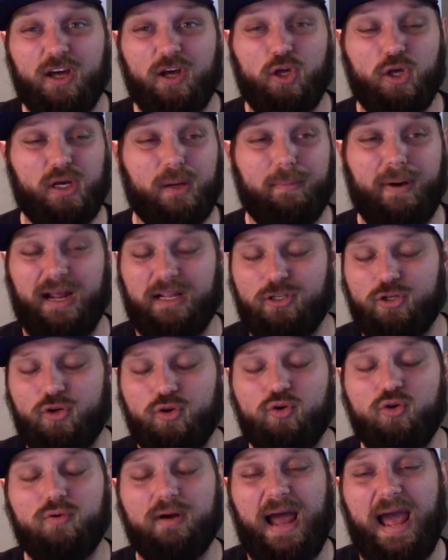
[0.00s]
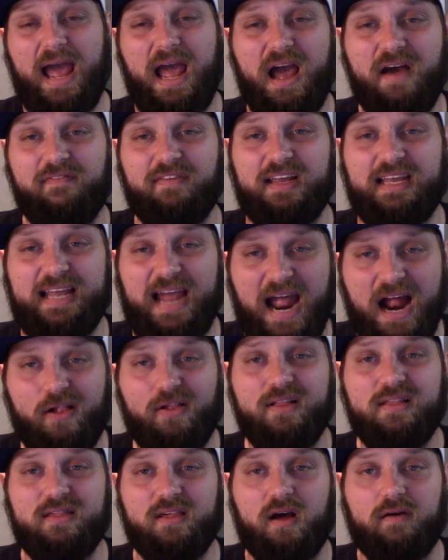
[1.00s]
You can buy two and a half
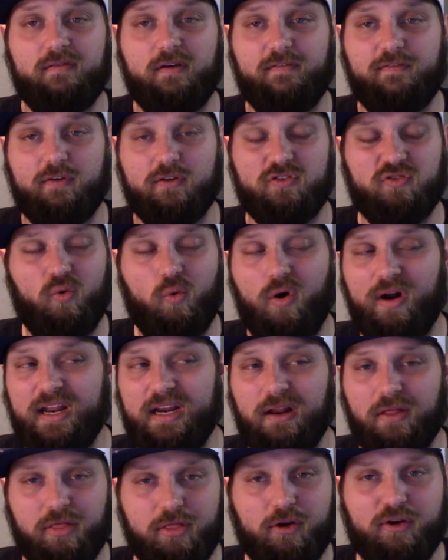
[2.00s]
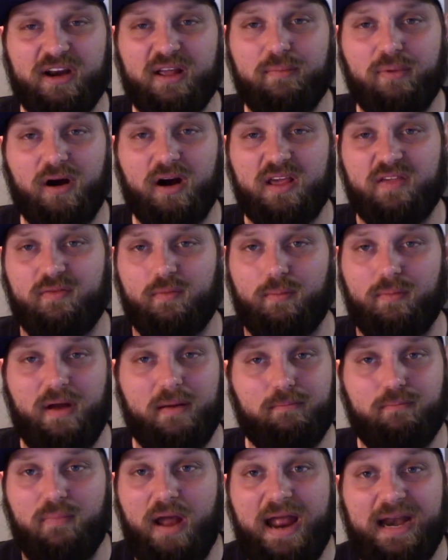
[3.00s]
gallons of it for 20 to 30 bucks from
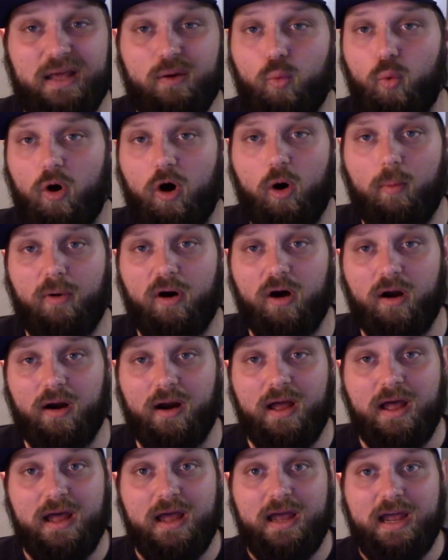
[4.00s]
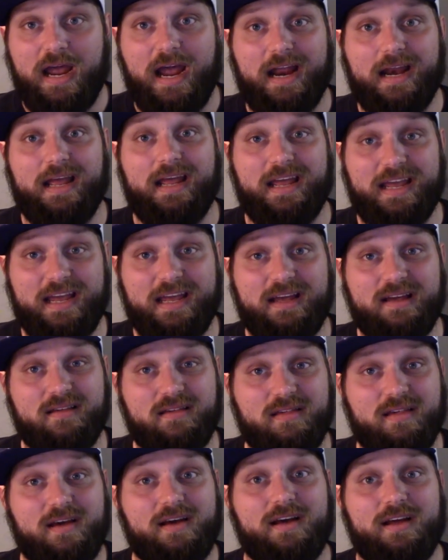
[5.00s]
any Walmart, and it is
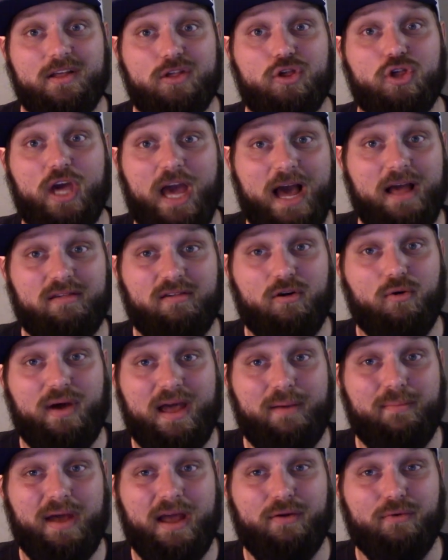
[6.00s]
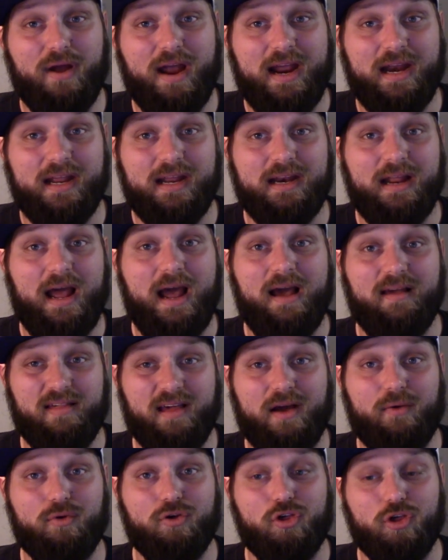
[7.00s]
JASO MA rated, as I
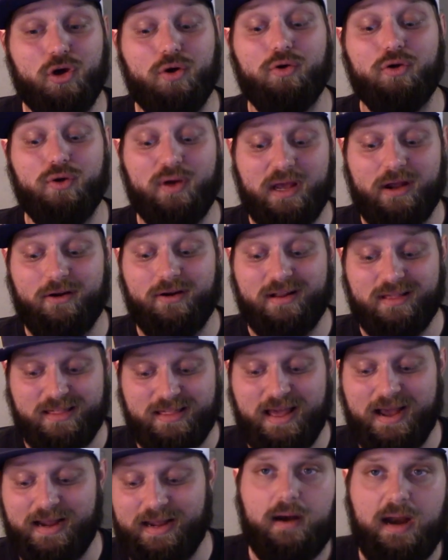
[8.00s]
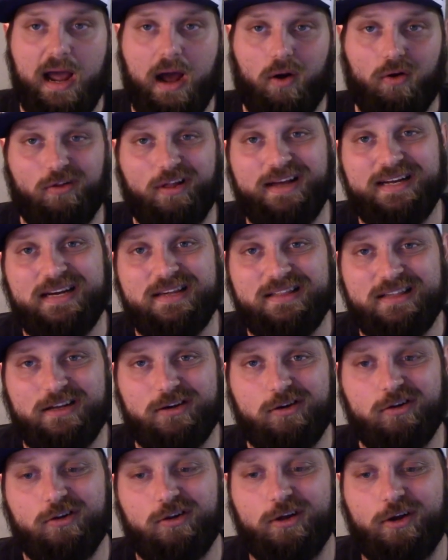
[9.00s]
will show you here in a second. Now, like I
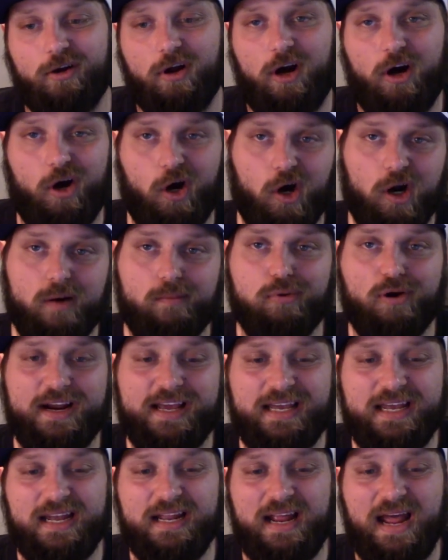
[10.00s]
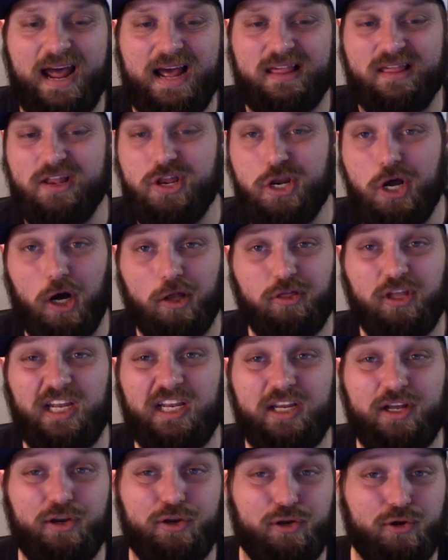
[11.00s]
said earlier, hard braking has
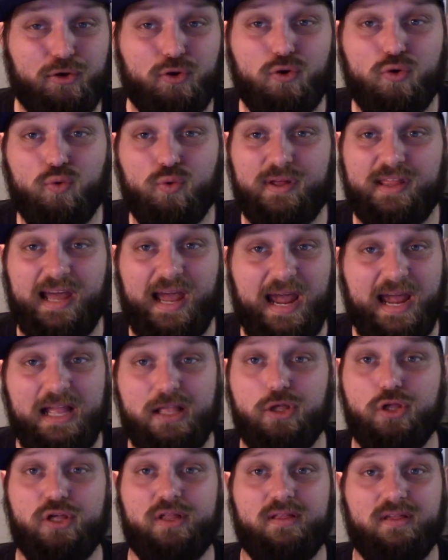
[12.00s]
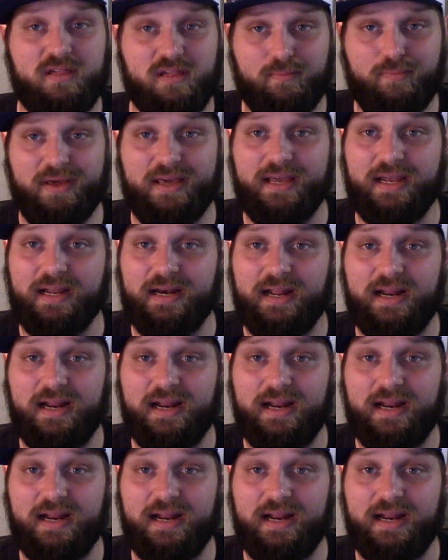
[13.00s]
nothing to do with engine speed.